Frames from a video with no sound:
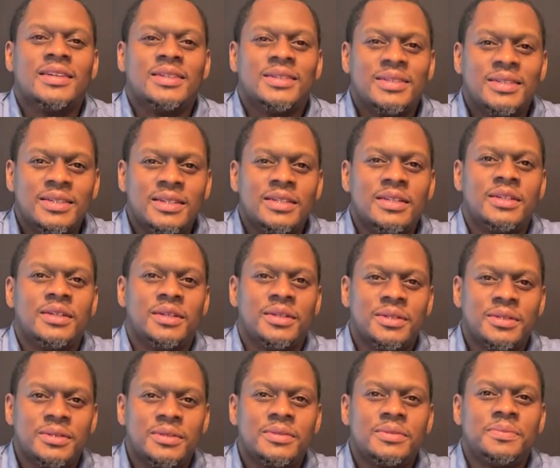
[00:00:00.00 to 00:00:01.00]
And
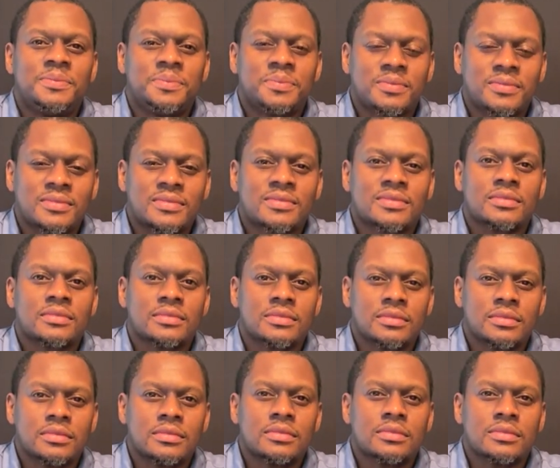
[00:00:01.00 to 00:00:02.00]
why did you
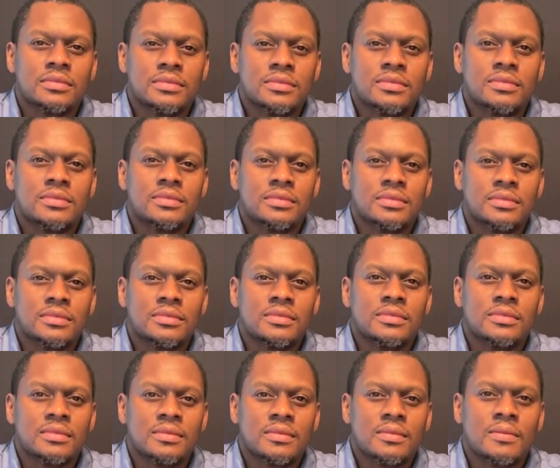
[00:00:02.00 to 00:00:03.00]
feel the need
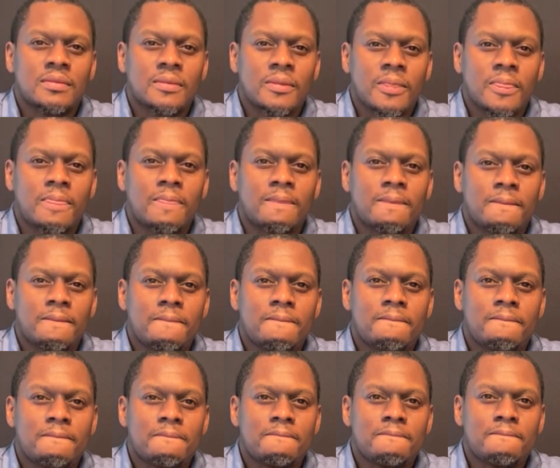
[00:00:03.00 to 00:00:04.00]
to become
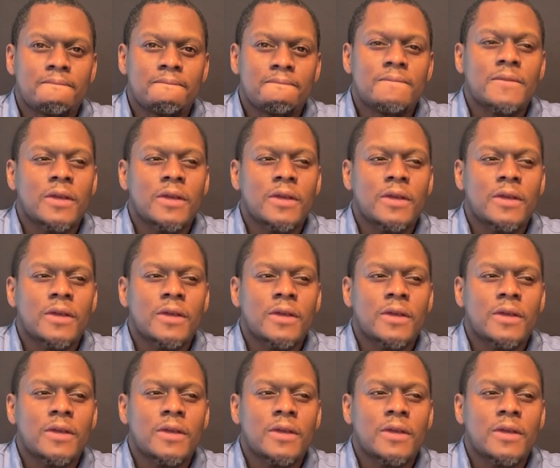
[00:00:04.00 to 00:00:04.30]
an author?